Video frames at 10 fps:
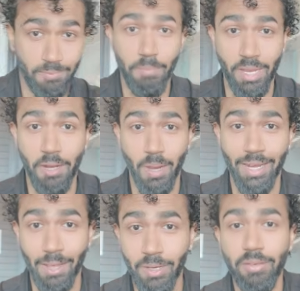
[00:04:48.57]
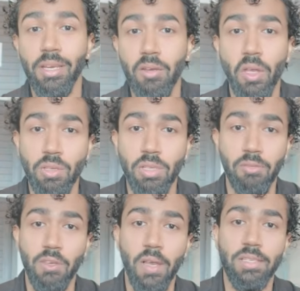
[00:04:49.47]
Bear in mind, I'm literally going to
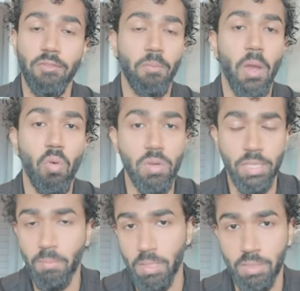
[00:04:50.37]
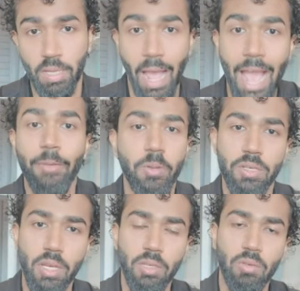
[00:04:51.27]
give you guys away my own templates that I
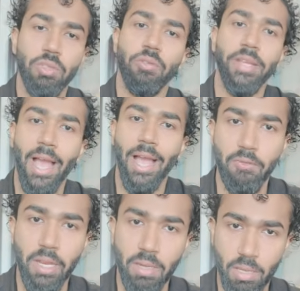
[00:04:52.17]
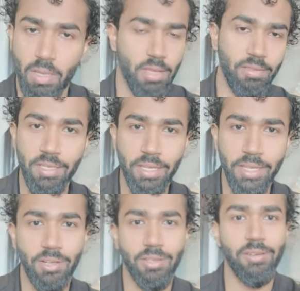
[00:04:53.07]
personally use to reactivate these
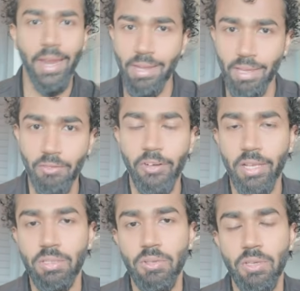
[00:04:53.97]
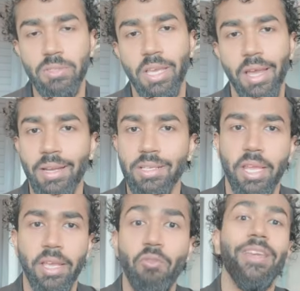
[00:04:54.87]
leads, or the right phrase to use here is
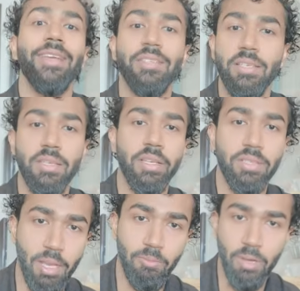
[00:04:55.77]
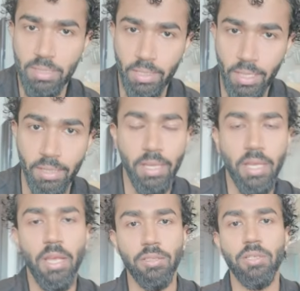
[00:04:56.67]
like wake these leads up once again,
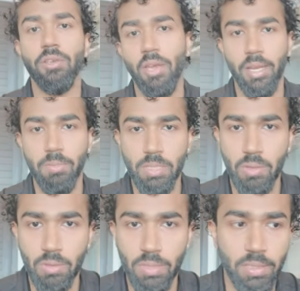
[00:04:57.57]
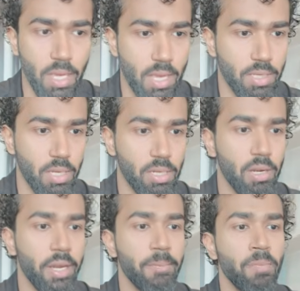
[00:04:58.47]
just so you're able to close these guys again.
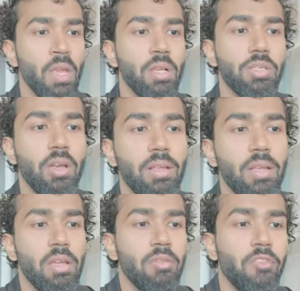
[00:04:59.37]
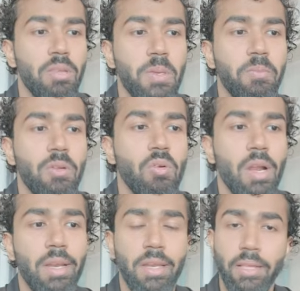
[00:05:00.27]
All right, so For the people who
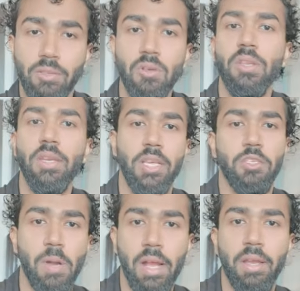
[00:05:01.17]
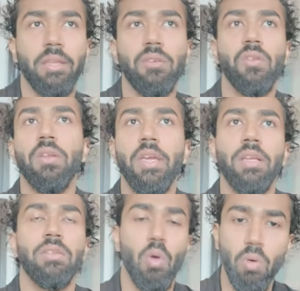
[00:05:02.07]
are in like 30 days bracket, like 30
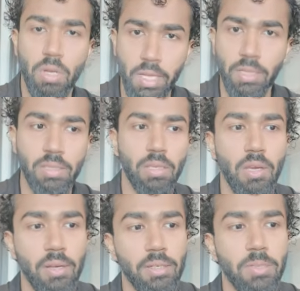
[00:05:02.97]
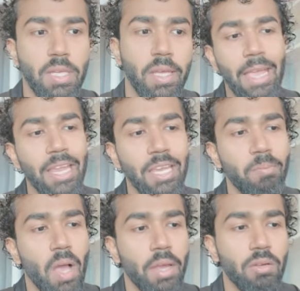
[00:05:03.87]
days old leads, you're going to be sending, hey
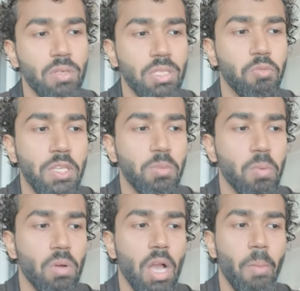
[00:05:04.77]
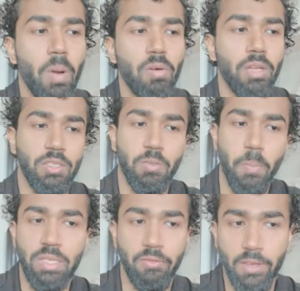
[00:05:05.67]
name, I noticed we spoke about
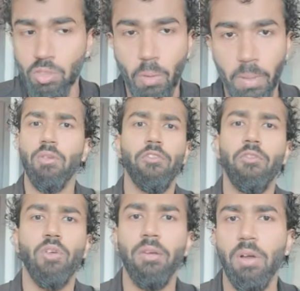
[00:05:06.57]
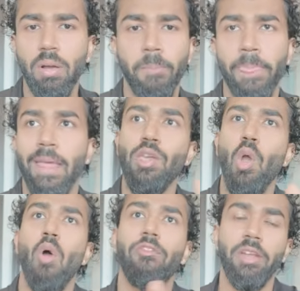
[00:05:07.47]
specific topic for whatever you
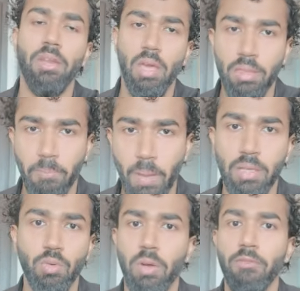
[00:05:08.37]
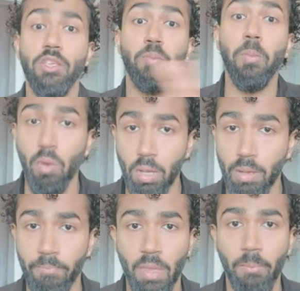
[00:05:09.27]
offered in the past, whatever you spoke
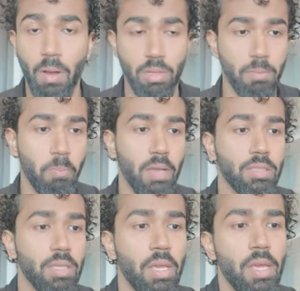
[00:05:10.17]
about in the past.